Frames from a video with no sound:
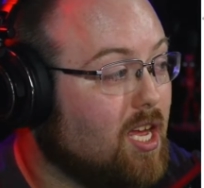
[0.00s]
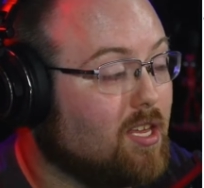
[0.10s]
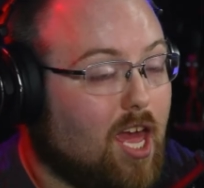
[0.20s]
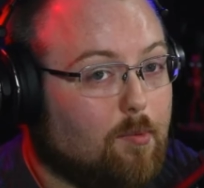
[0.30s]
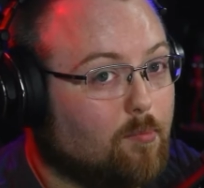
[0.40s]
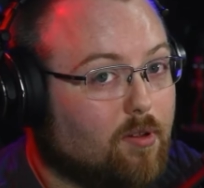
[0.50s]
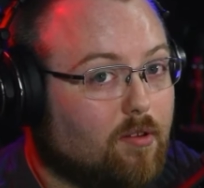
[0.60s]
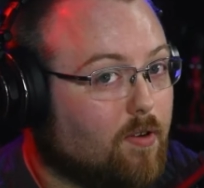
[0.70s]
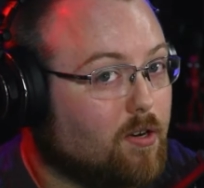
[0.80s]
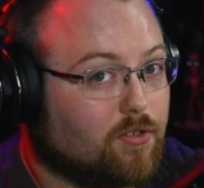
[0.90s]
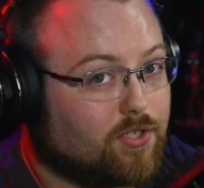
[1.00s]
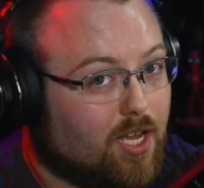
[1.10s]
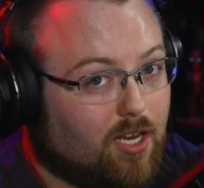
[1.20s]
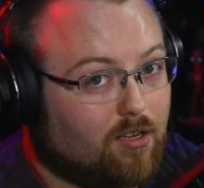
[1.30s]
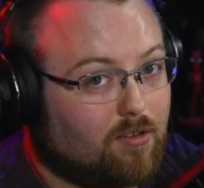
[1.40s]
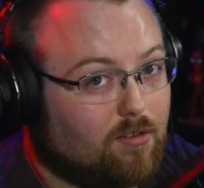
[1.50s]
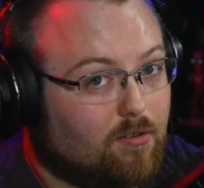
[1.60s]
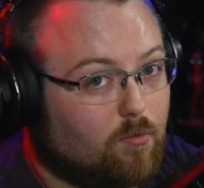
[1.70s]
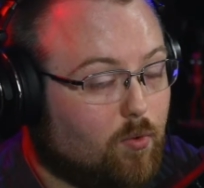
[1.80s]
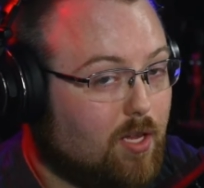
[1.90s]
incapable of understanding
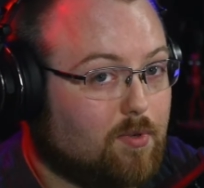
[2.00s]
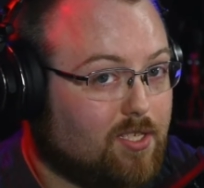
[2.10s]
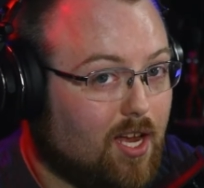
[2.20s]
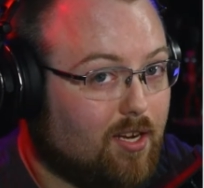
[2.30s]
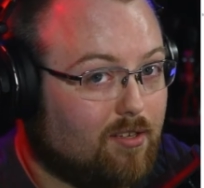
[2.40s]
what he was saying.